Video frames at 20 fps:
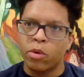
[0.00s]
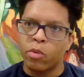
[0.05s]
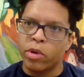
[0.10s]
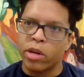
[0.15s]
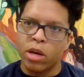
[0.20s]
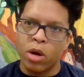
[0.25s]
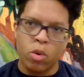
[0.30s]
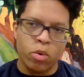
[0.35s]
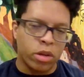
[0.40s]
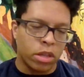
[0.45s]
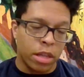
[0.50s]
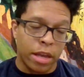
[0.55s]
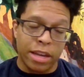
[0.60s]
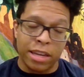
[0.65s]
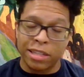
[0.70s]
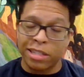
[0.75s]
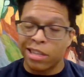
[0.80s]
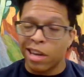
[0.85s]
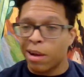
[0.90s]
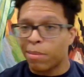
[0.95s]
We know what
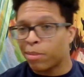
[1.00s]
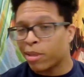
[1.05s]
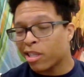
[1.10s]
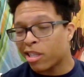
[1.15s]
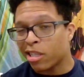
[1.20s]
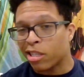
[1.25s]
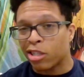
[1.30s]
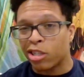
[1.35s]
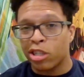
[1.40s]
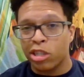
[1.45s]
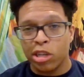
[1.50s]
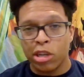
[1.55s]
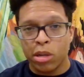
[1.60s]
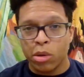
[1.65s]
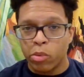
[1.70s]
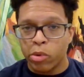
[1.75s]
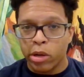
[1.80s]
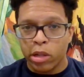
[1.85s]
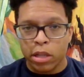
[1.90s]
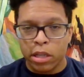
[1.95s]
Laken Tomlinson should
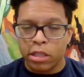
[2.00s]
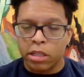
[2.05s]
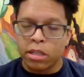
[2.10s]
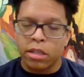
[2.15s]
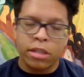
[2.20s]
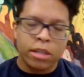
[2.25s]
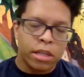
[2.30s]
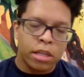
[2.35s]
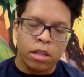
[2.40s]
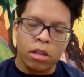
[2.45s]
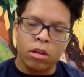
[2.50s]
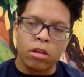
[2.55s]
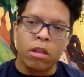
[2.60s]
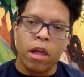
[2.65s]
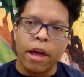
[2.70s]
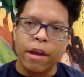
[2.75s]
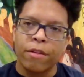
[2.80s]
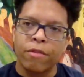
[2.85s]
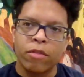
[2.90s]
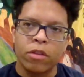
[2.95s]
realistically look
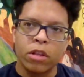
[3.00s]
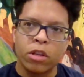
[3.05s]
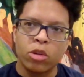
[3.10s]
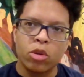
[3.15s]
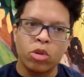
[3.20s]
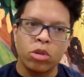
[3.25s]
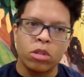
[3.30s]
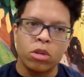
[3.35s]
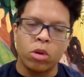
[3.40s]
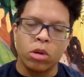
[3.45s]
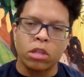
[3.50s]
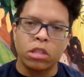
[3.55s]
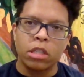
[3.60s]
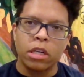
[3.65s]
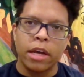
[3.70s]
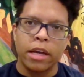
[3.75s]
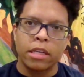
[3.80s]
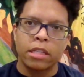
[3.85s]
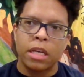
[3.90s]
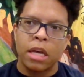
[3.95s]
like for the New York
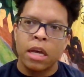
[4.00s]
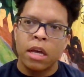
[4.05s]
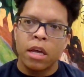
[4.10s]
Jets.